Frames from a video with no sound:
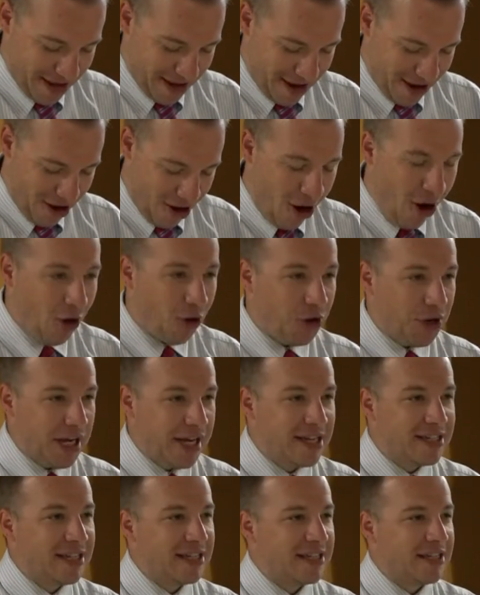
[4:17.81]
Uh, all it
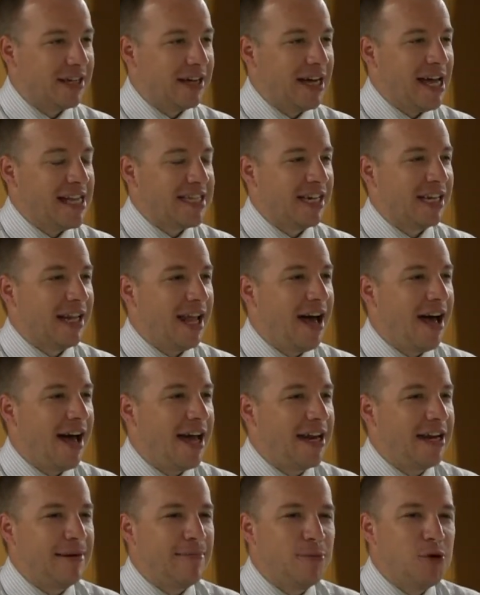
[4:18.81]
is is it's a
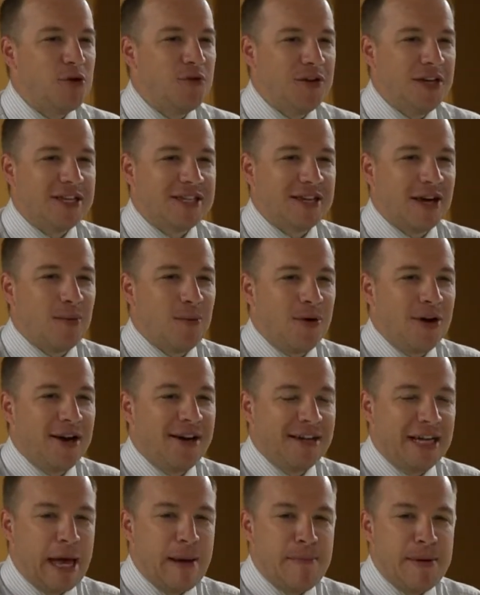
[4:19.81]
line in a movie somewhere
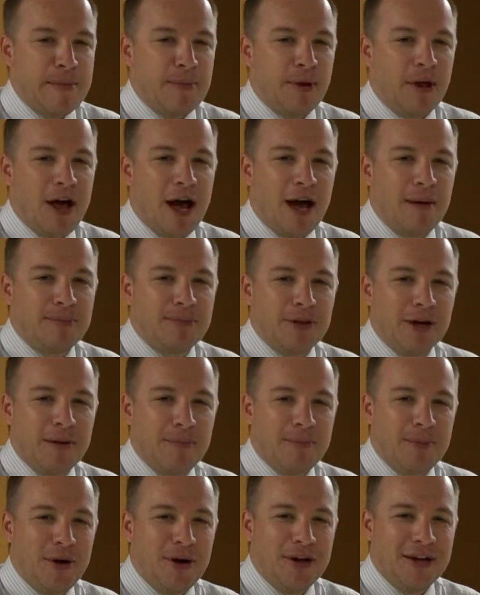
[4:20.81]
to get people hopped
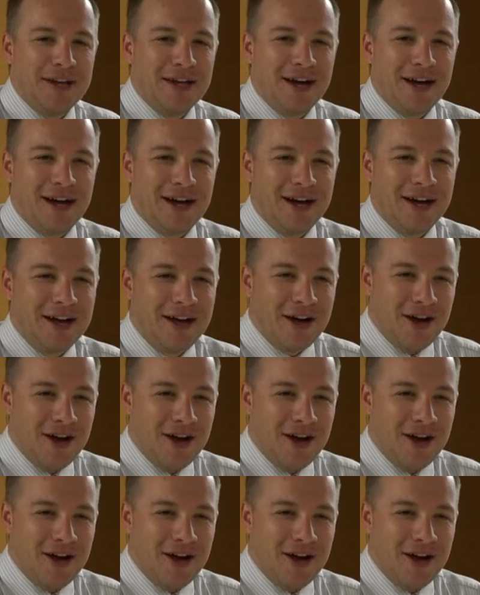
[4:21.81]
up on uh,